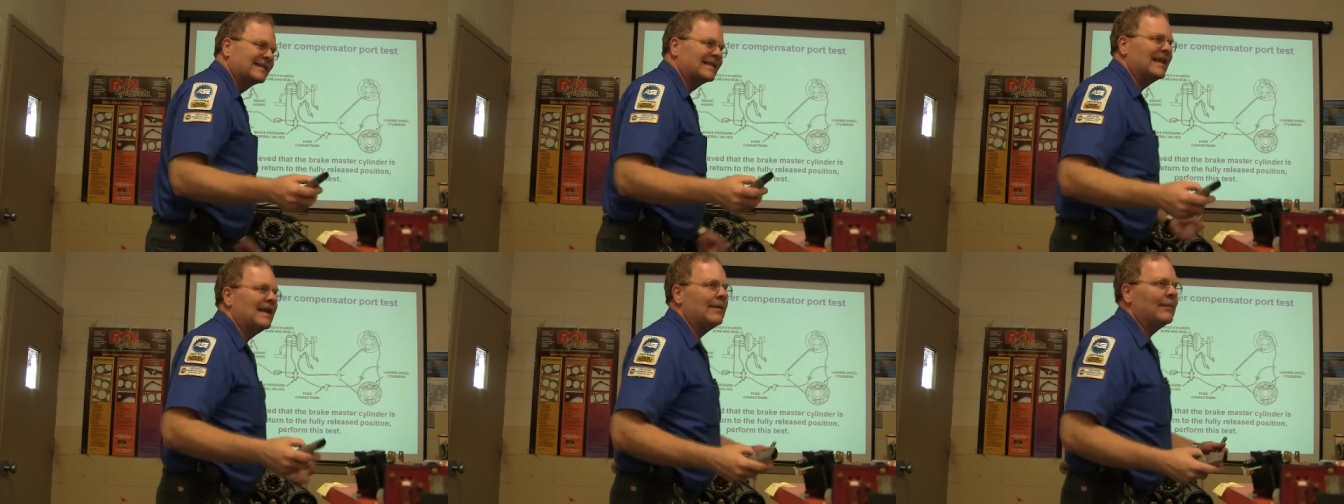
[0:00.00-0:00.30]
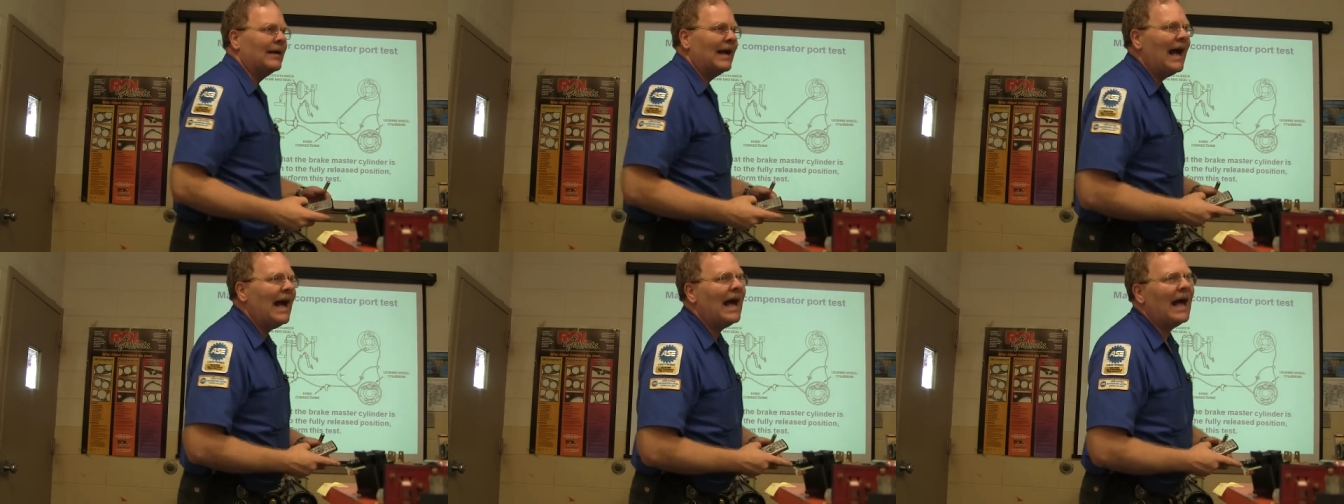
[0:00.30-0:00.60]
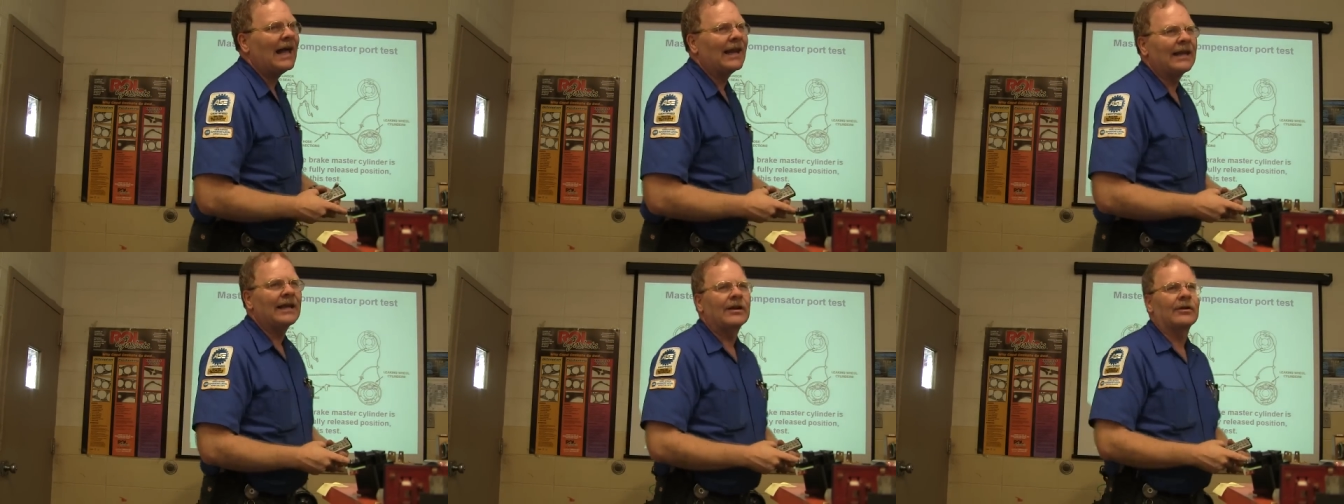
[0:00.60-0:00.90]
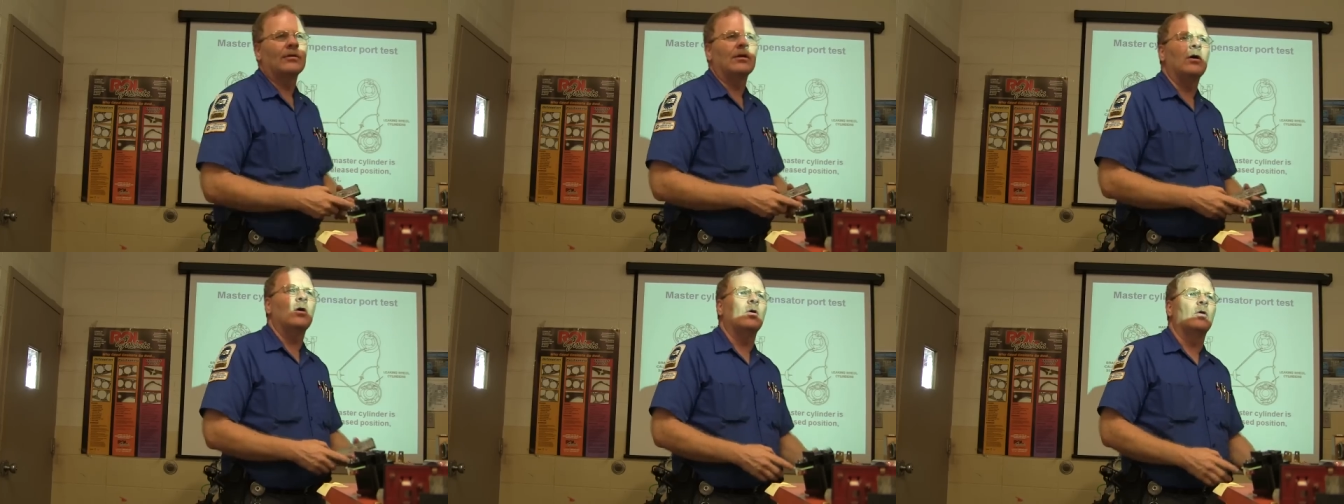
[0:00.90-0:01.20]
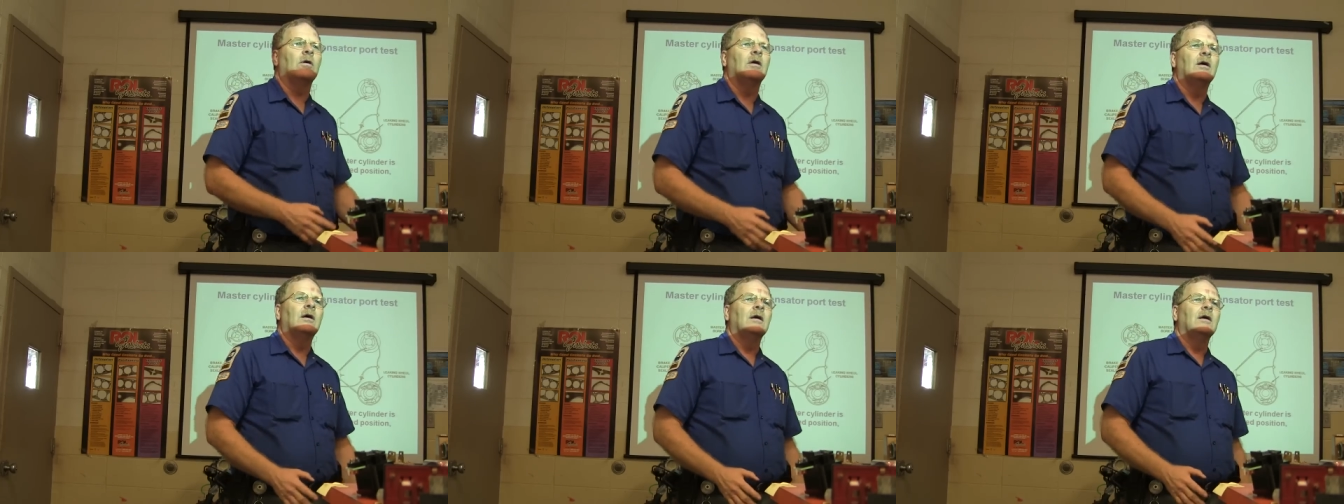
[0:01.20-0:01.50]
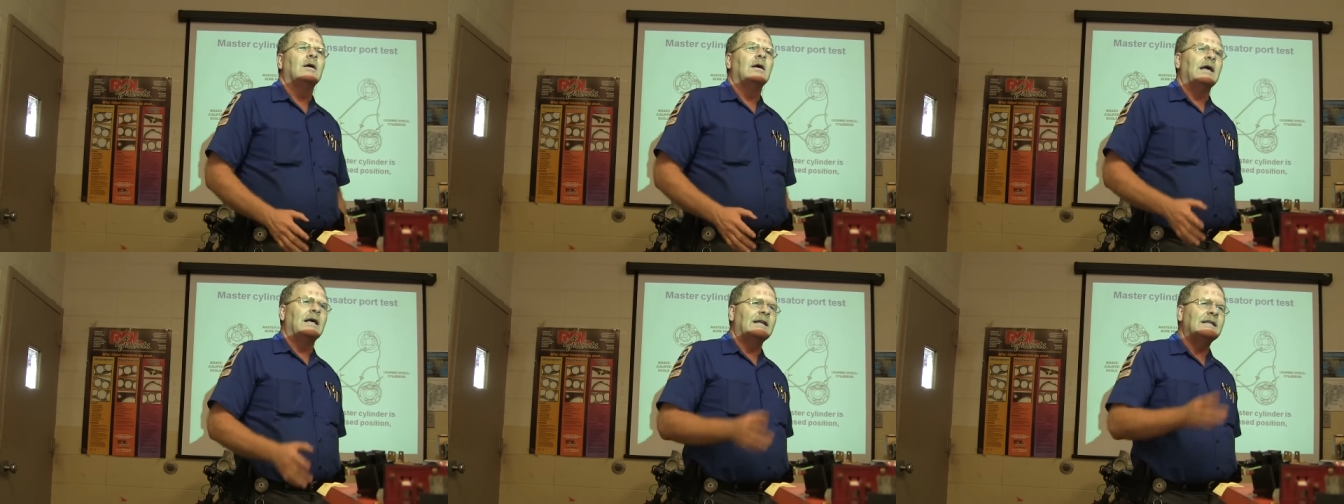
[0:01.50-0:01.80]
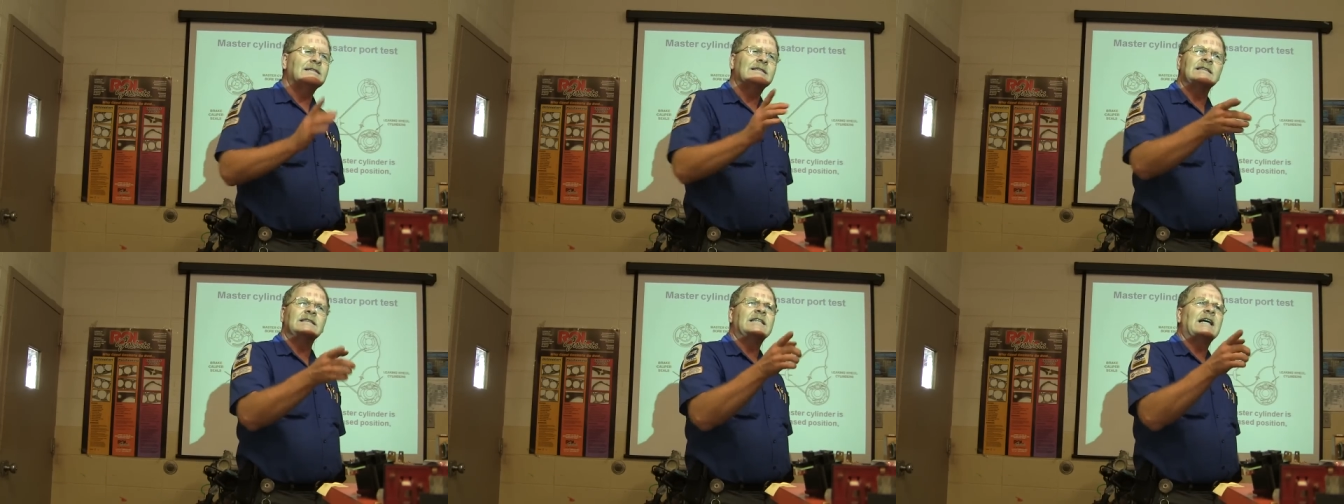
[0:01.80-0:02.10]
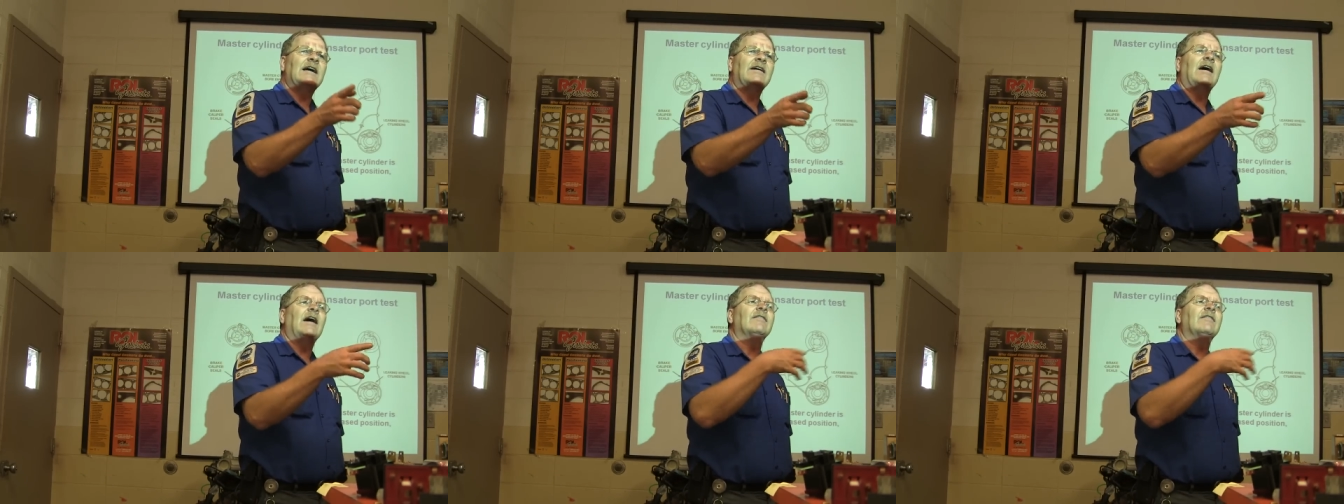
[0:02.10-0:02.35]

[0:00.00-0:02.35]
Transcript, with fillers: same guy later on, and this is how